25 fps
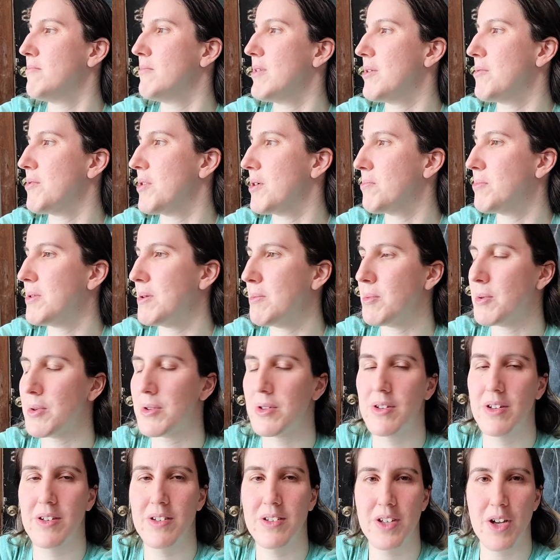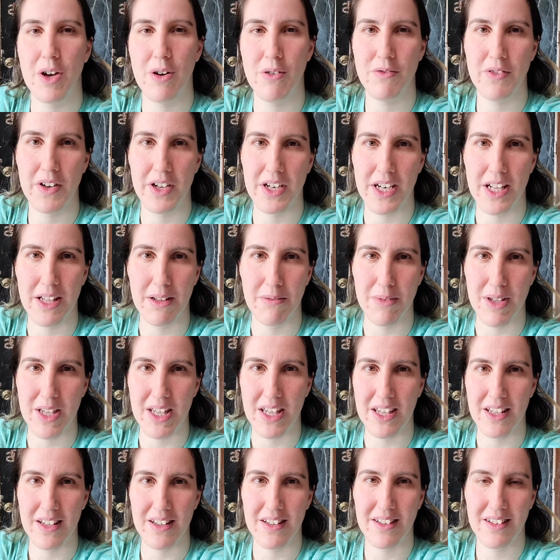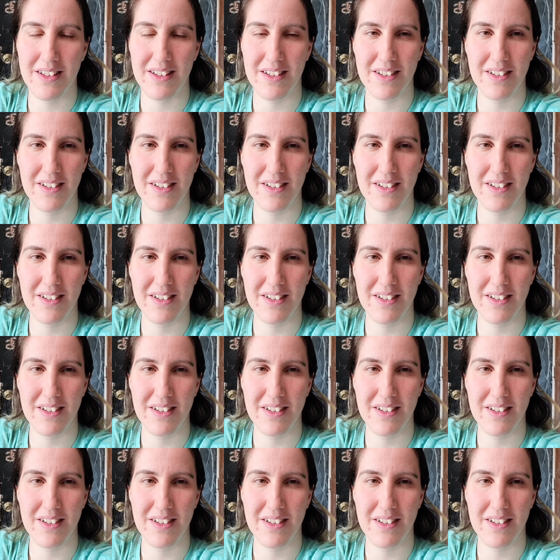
Meanwhile, people are GoFundMing